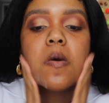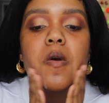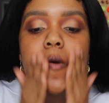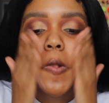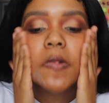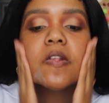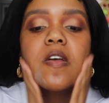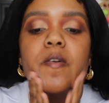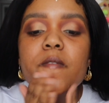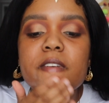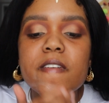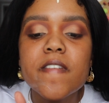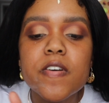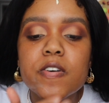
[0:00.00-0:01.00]
It's like
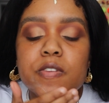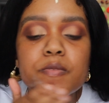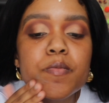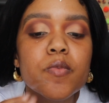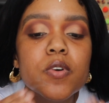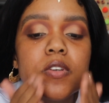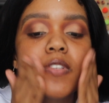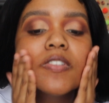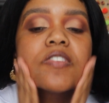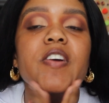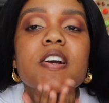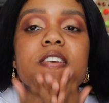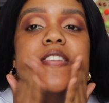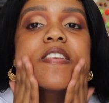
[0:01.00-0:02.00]
one of those
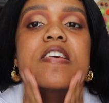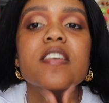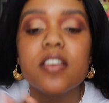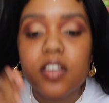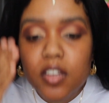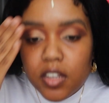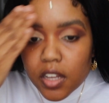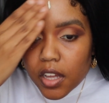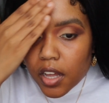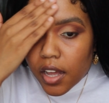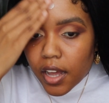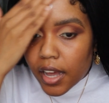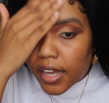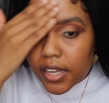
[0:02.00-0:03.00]
moisturizing,
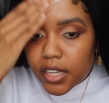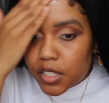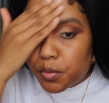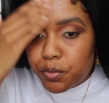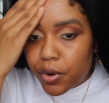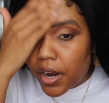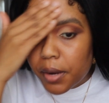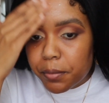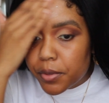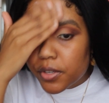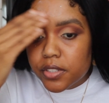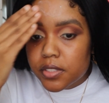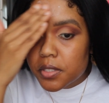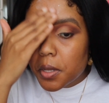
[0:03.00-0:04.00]
I guess,
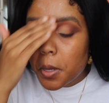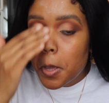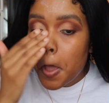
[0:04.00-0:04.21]
primers.